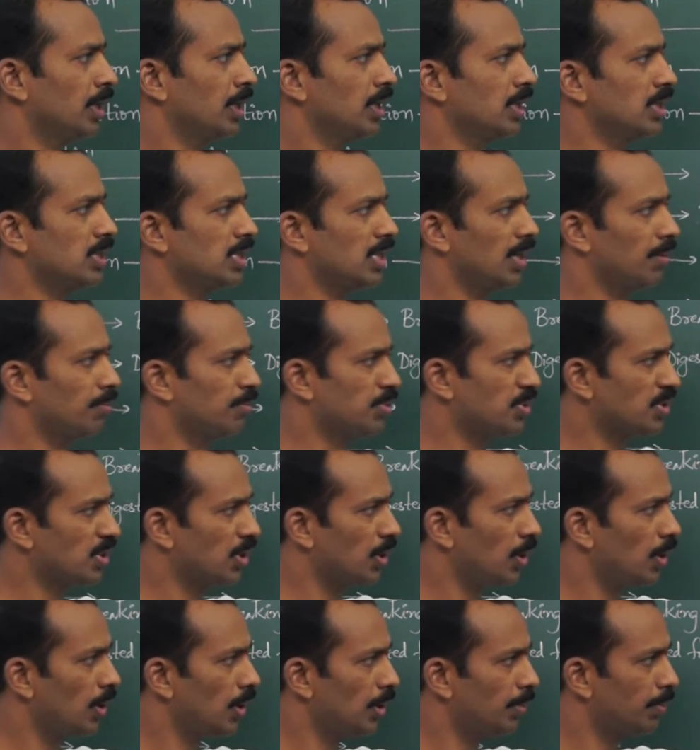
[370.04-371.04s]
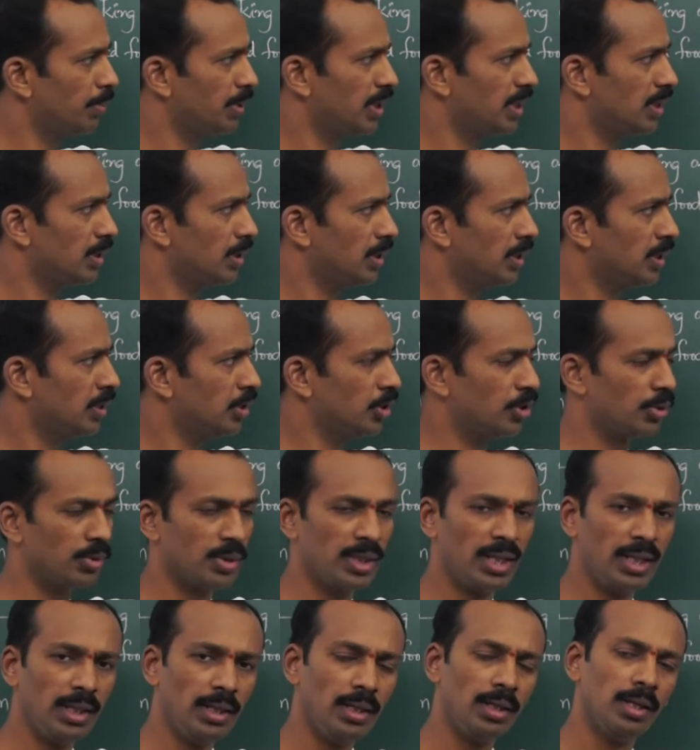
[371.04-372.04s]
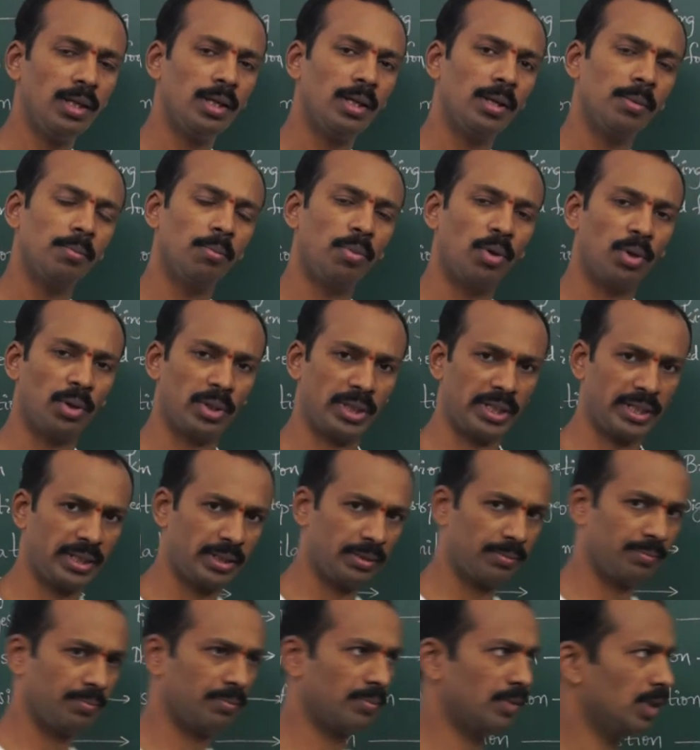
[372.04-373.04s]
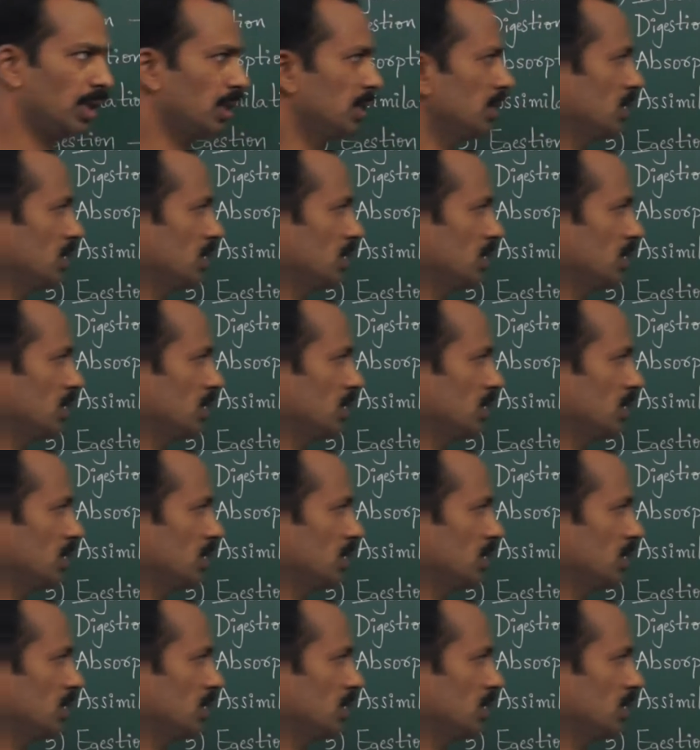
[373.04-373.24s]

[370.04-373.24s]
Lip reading: is absorbed into the body. That